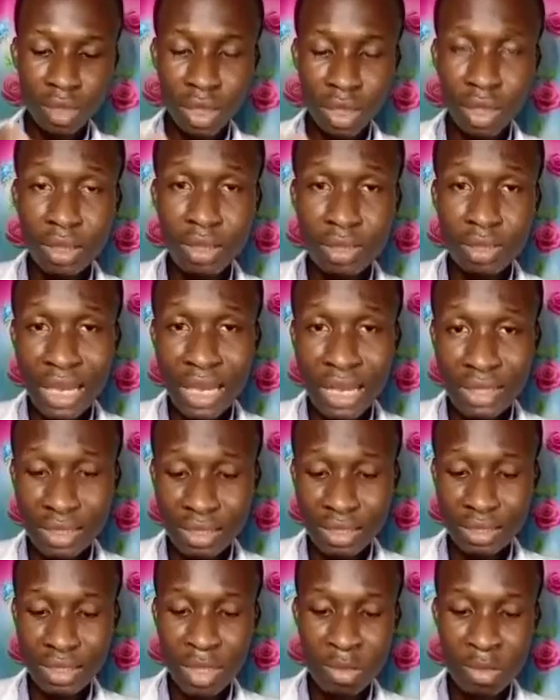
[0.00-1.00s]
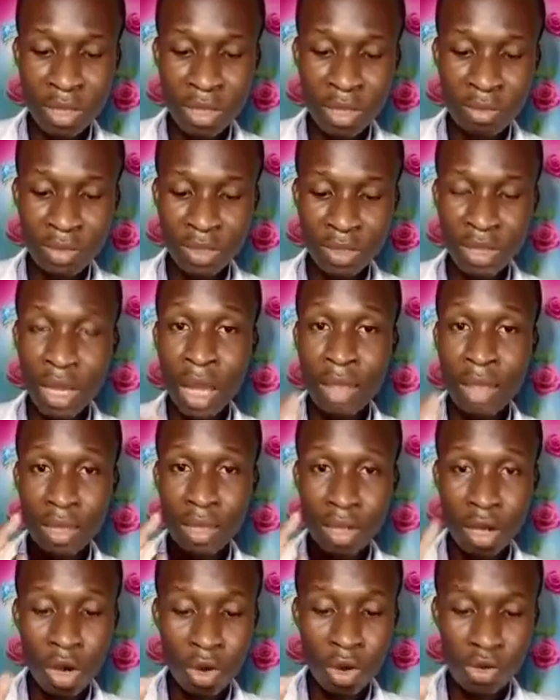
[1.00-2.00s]
the signs and symptoms, the
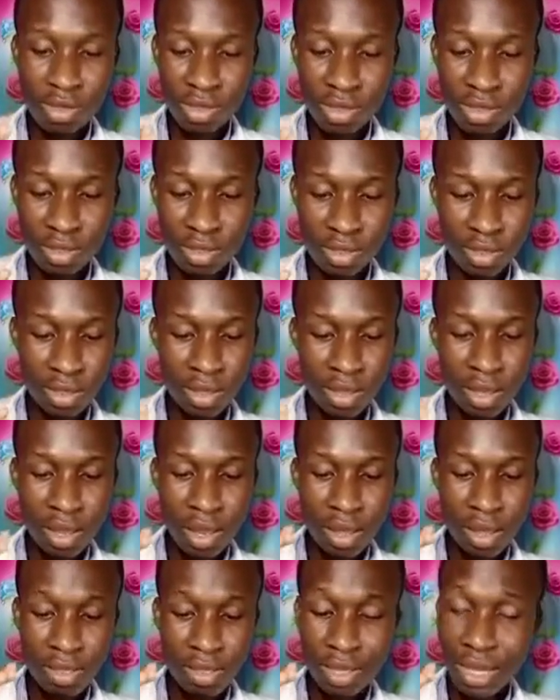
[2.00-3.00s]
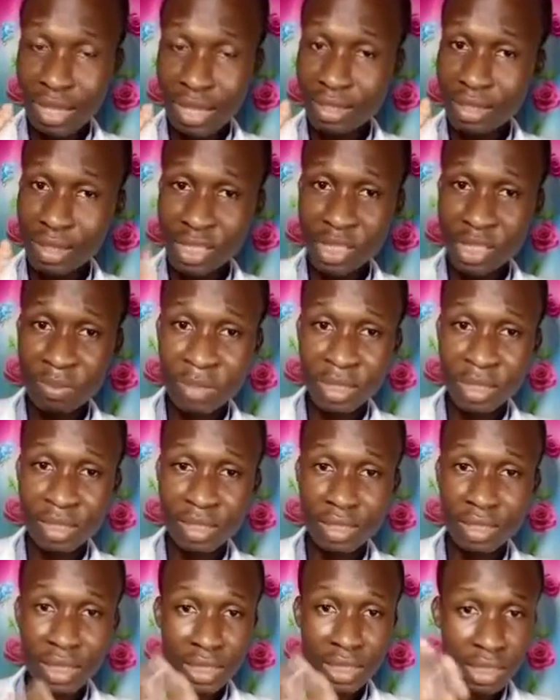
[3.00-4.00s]
causes, the assessments
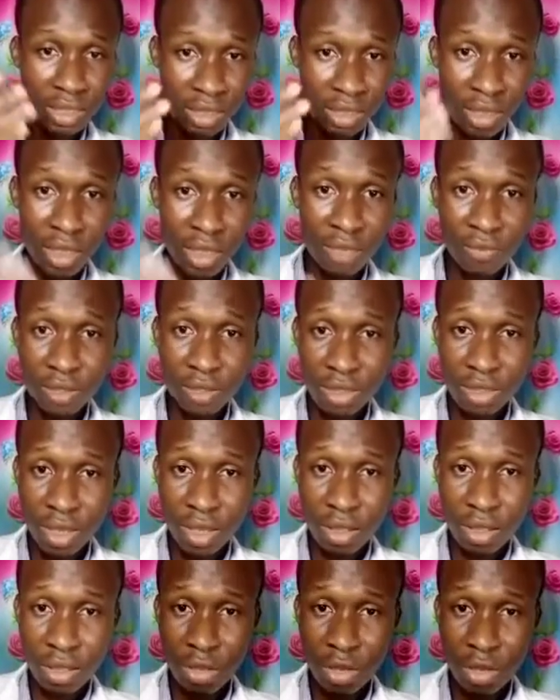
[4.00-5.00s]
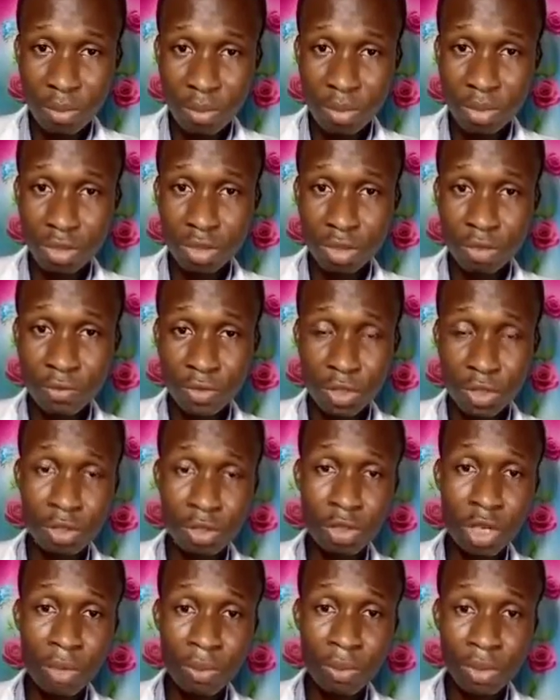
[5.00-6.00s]
that physical therapists or
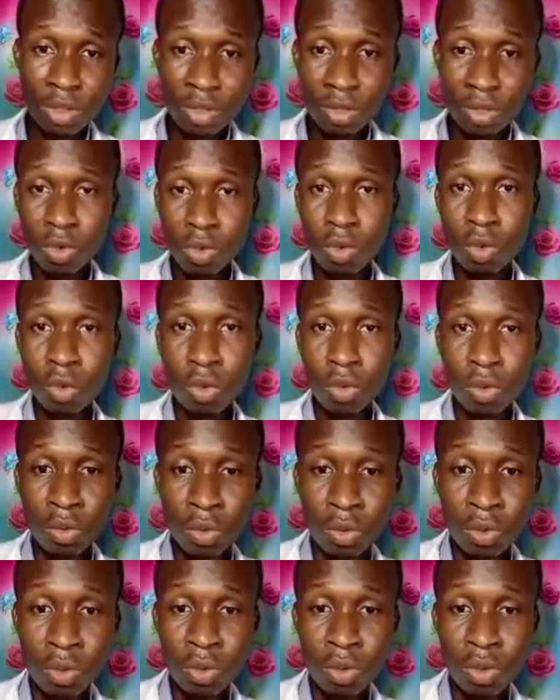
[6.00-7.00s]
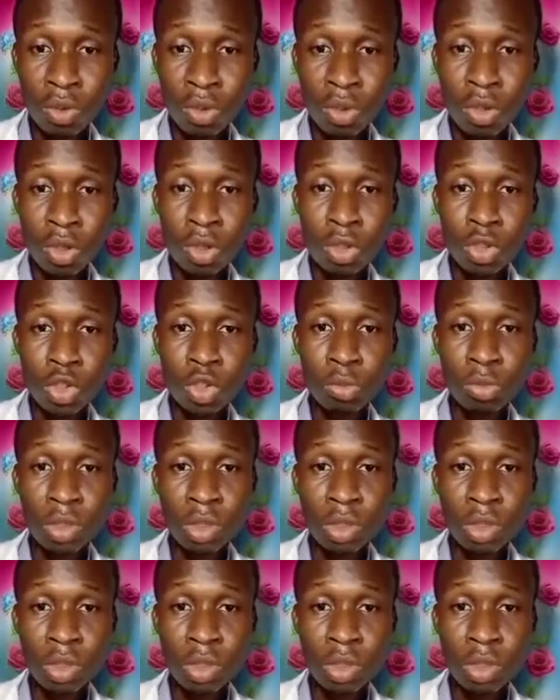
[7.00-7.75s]
physiotherapists go through to be